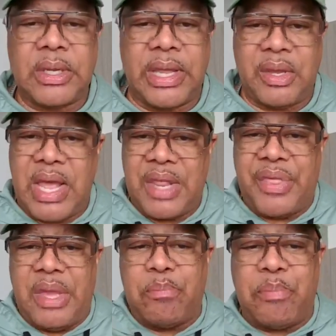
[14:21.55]
You got to think
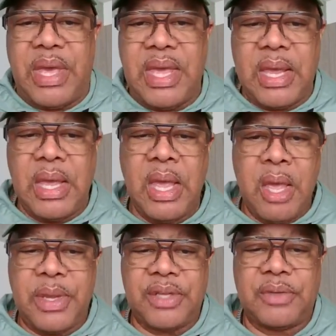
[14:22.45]
big,
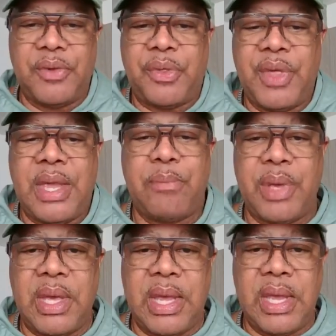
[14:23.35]
because if you think
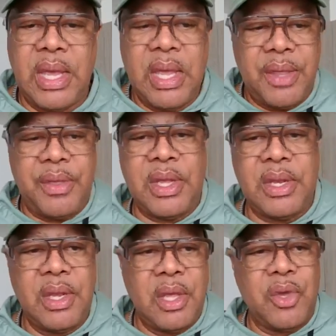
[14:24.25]
big, then
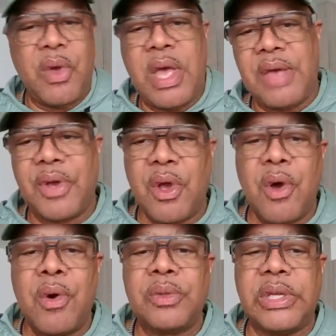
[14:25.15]
you'll have a
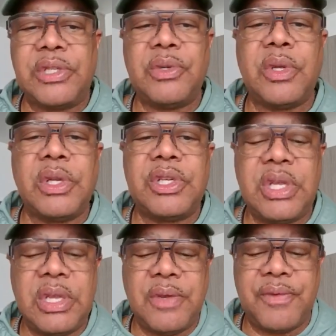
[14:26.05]
goal that you can
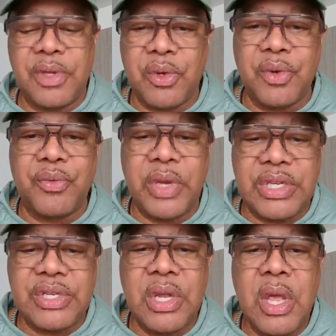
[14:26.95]
achieve and you can reach
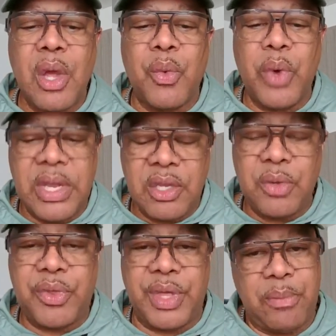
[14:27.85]
when you
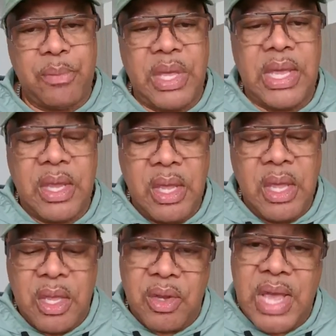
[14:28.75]
think big.
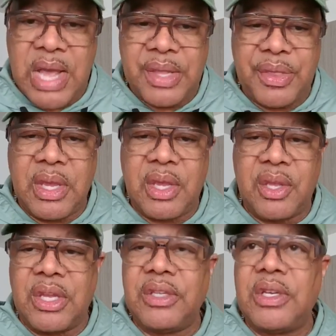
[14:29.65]
You got to think
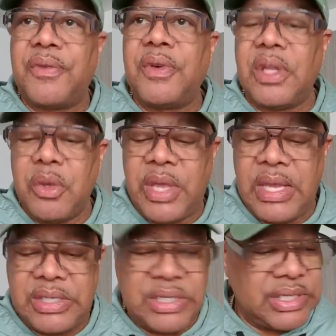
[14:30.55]
differently. You can't
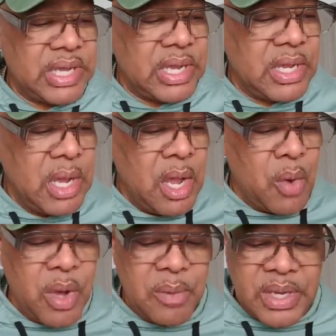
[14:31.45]
just say, well,
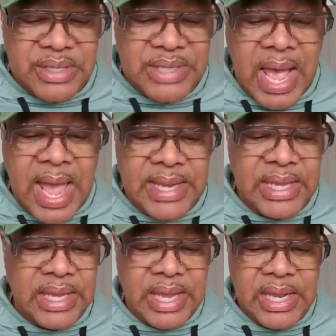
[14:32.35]
because I didn't
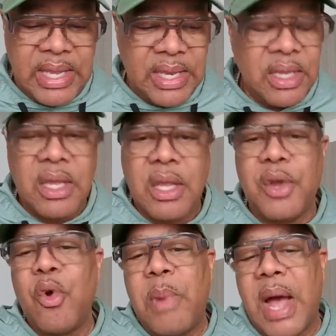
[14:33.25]
get it,
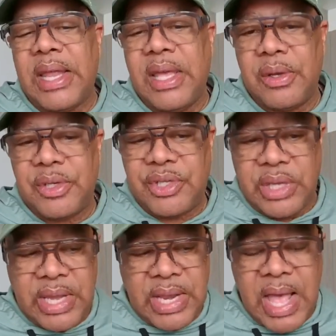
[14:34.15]
nobody else should get
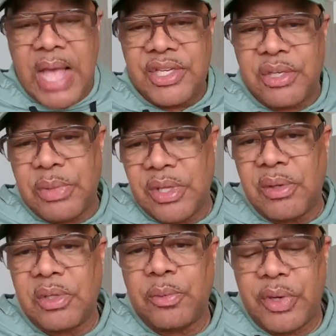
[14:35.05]
it. I should be the only
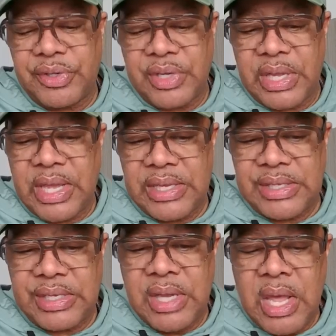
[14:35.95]
person that gets it,
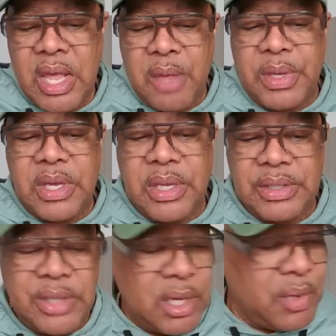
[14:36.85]
because
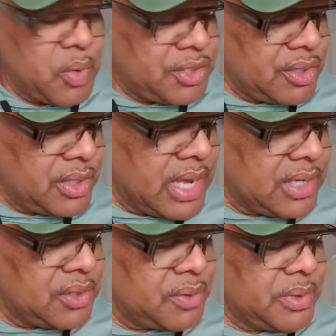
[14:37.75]
what you're not
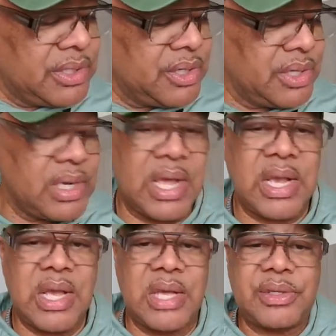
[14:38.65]
doing is you're not
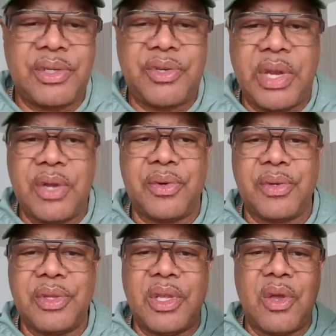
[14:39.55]
concentrating on
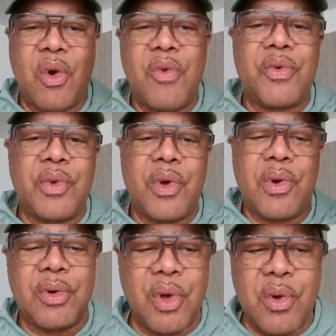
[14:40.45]
the overall
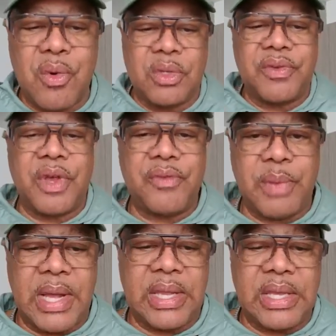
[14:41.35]
goal of
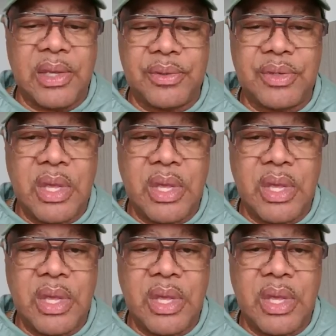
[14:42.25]
everybody else.